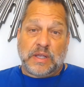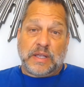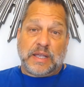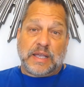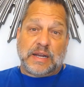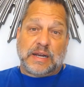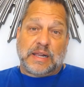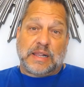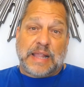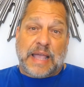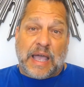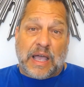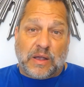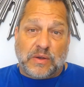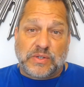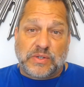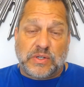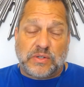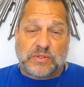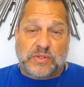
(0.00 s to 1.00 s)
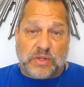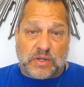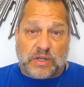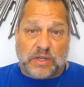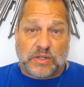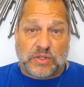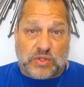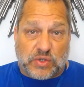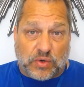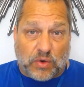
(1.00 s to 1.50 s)
It allows you to
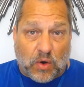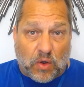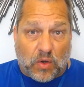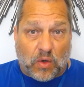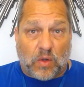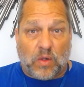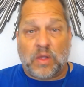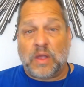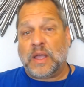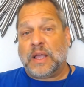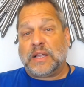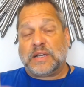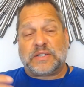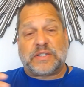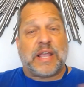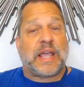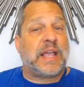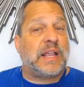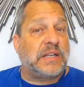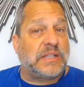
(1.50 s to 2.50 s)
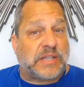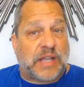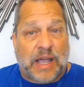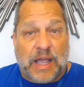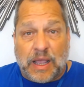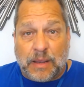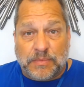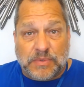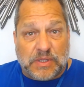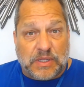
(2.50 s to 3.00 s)
control 10
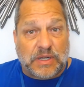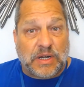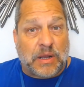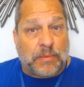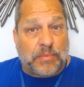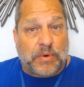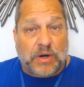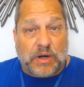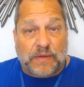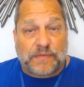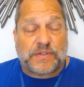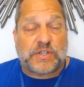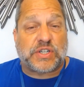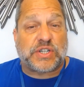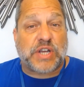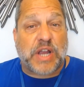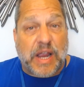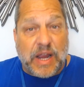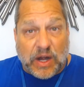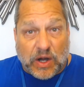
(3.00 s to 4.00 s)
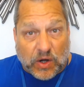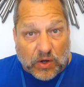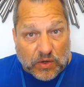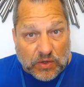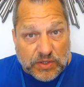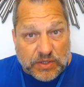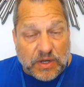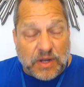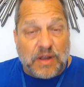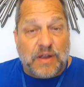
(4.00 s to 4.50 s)
times the number of
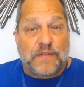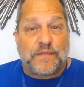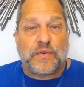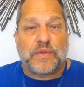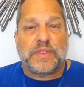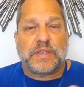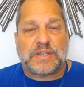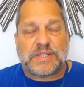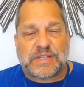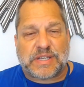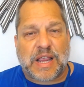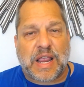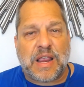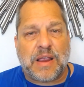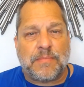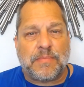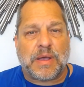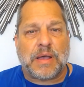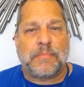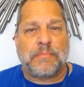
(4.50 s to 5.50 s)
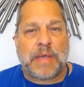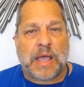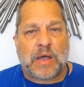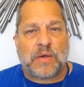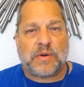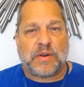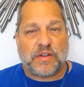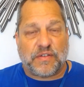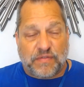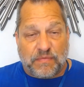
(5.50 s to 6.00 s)
shares for the same
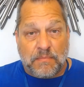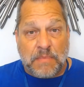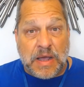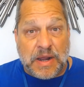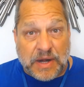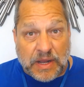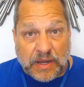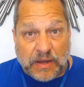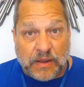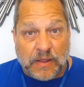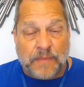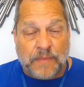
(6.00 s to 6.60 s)
amount of money.